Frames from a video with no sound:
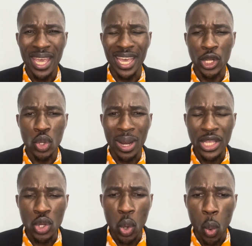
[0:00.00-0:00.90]
And
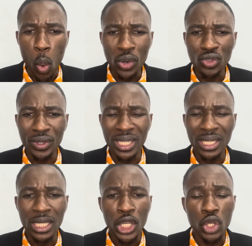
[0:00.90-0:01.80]
you're
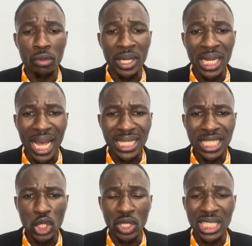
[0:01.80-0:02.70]
wondering, you've been
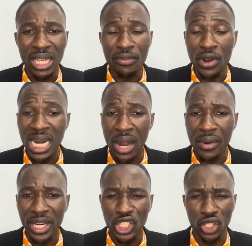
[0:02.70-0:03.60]
asking yourself for
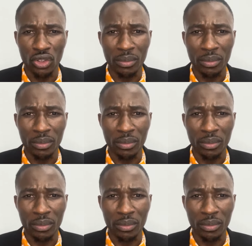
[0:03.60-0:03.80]
direction.